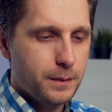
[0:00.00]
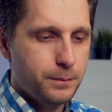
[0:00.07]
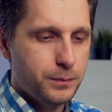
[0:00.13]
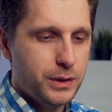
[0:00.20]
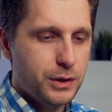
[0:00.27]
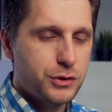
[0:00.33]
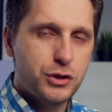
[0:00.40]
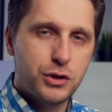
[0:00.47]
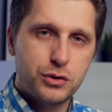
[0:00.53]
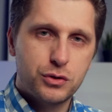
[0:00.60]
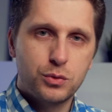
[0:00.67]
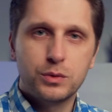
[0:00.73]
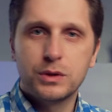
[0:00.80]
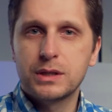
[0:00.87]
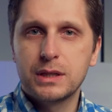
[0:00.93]
there's just
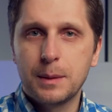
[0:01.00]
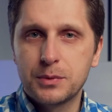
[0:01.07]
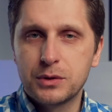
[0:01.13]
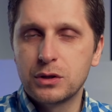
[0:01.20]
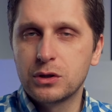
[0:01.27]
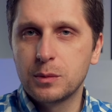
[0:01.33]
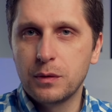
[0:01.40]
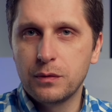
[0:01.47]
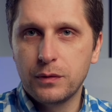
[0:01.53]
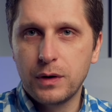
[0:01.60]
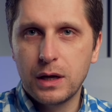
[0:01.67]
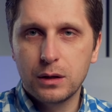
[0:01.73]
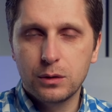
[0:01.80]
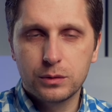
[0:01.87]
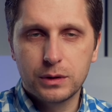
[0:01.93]
certain steps need to be
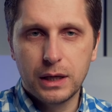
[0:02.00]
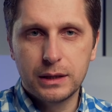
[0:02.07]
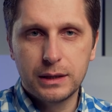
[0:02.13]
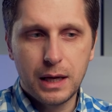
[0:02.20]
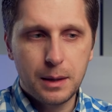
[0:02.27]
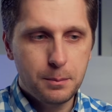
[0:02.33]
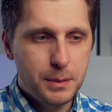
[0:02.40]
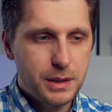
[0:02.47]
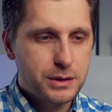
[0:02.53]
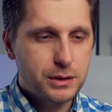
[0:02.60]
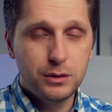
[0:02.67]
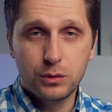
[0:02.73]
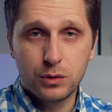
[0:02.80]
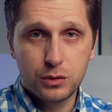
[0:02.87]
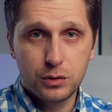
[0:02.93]
followed and not missed
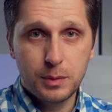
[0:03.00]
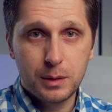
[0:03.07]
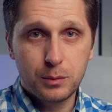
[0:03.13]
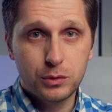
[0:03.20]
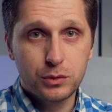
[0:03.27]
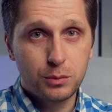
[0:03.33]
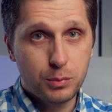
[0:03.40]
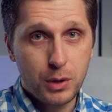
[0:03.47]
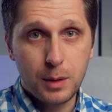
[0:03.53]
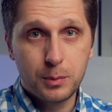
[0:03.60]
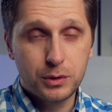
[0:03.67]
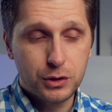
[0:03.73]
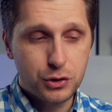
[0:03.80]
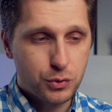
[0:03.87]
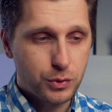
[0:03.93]
in order to be able to
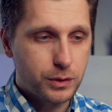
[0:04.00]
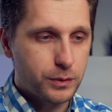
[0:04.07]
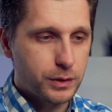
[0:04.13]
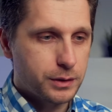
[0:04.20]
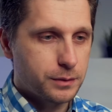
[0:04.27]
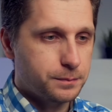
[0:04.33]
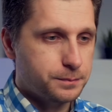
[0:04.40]
properly trigger it.